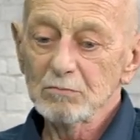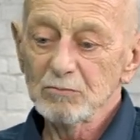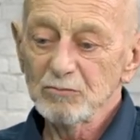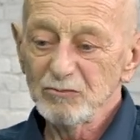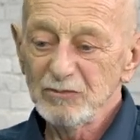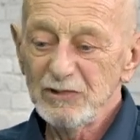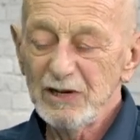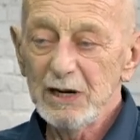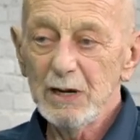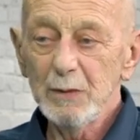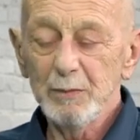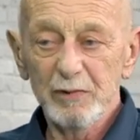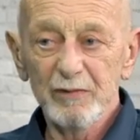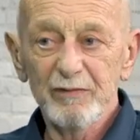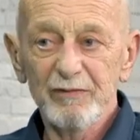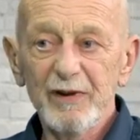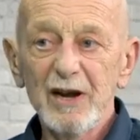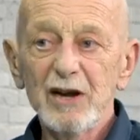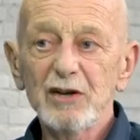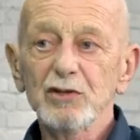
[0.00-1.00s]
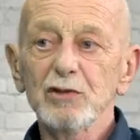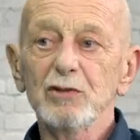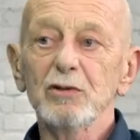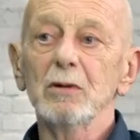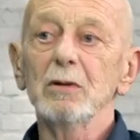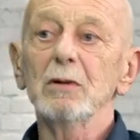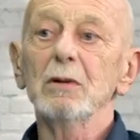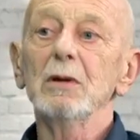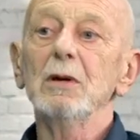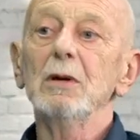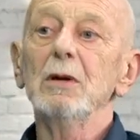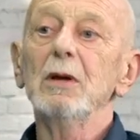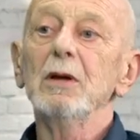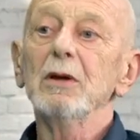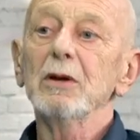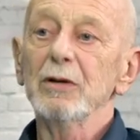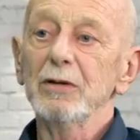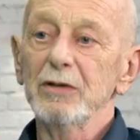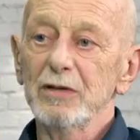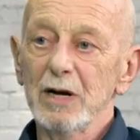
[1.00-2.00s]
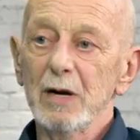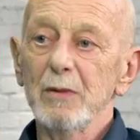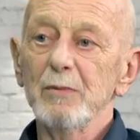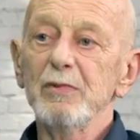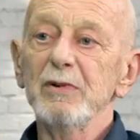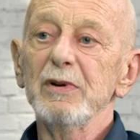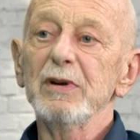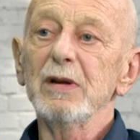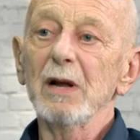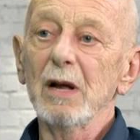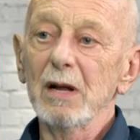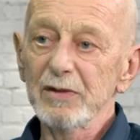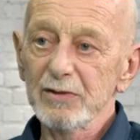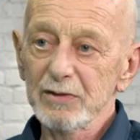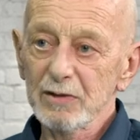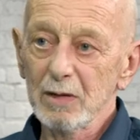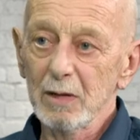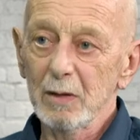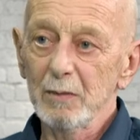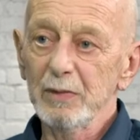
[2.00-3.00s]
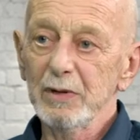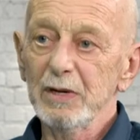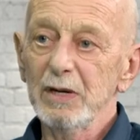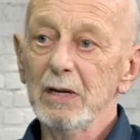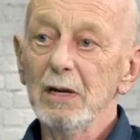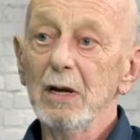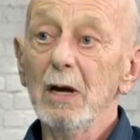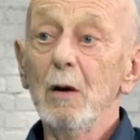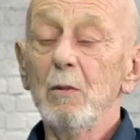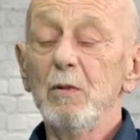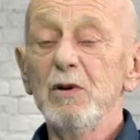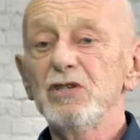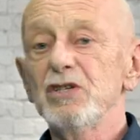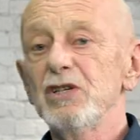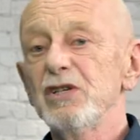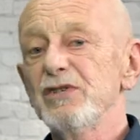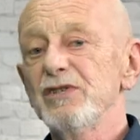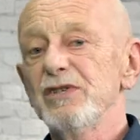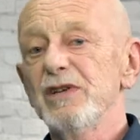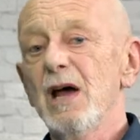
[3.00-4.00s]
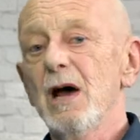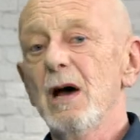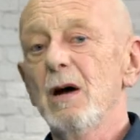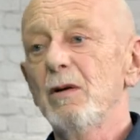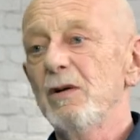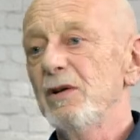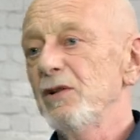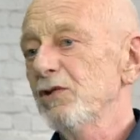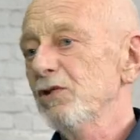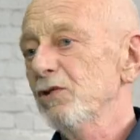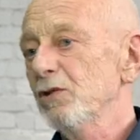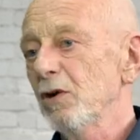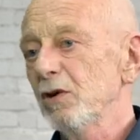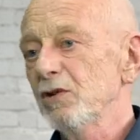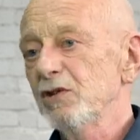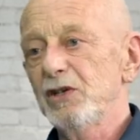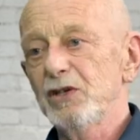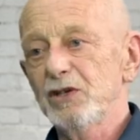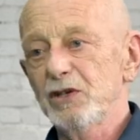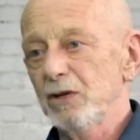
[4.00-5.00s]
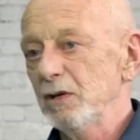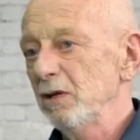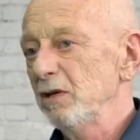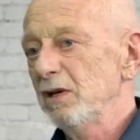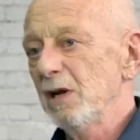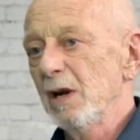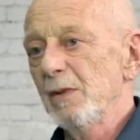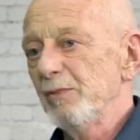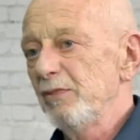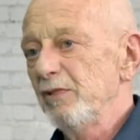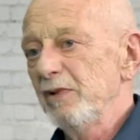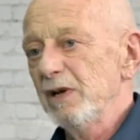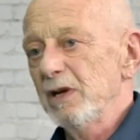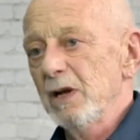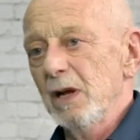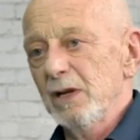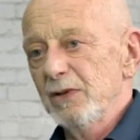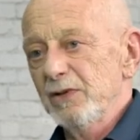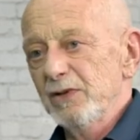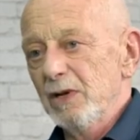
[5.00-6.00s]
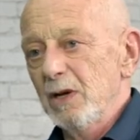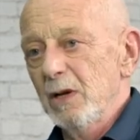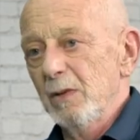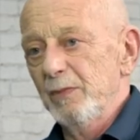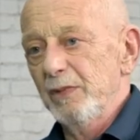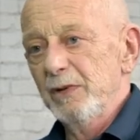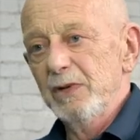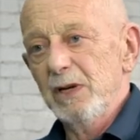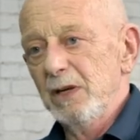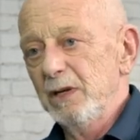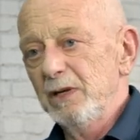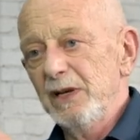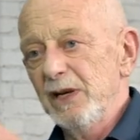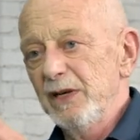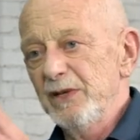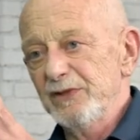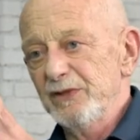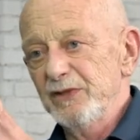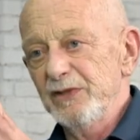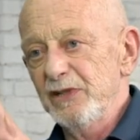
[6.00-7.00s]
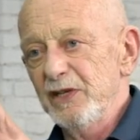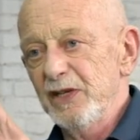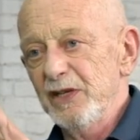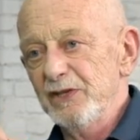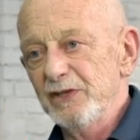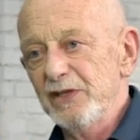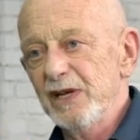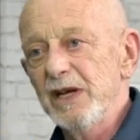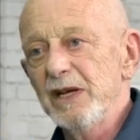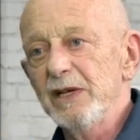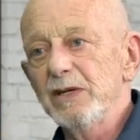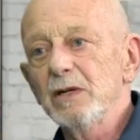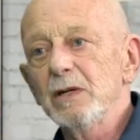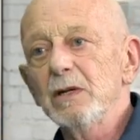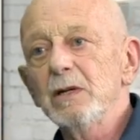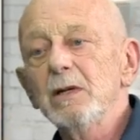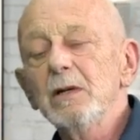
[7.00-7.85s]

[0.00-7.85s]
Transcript: really professional contemporary dance company, which is now a Scottish contemporary dance company years later.